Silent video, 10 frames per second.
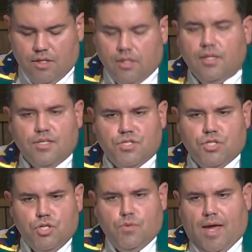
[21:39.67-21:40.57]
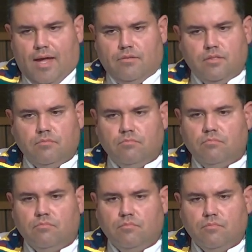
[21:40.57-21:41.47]
let's do that.
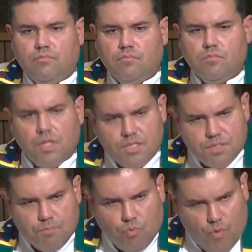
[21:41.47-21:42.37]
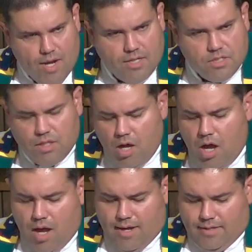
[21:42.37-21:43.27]
Let's pray to
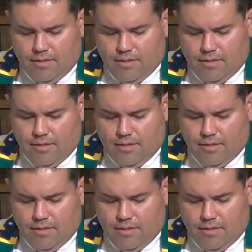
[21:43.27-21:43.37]
God.